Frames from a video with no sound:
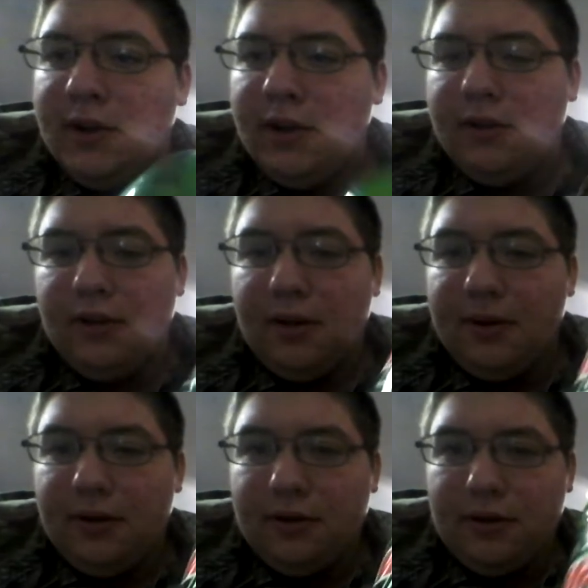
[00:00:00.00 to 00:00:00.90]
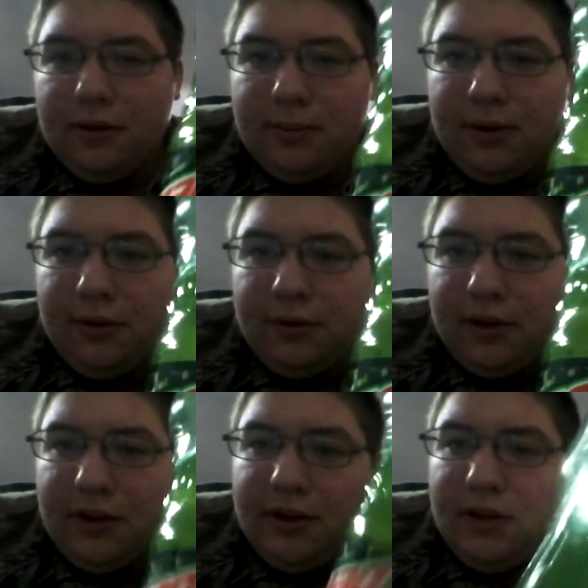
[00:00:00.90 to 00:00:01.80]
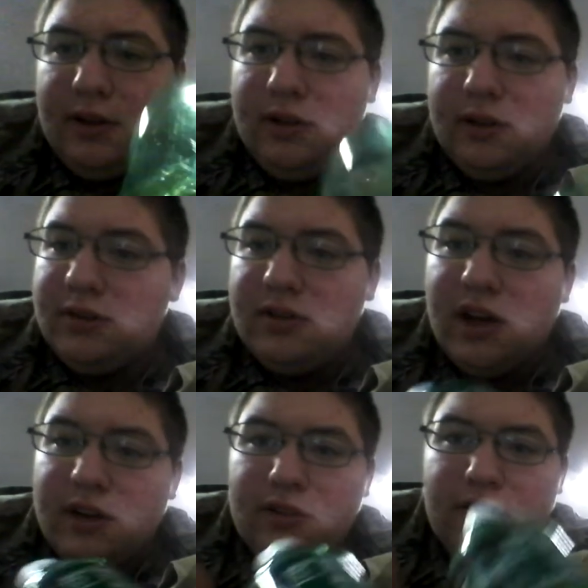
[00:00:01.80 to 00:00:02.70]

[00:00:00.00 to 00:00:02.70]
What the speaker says: so that way there's no spills or anything, and just toss it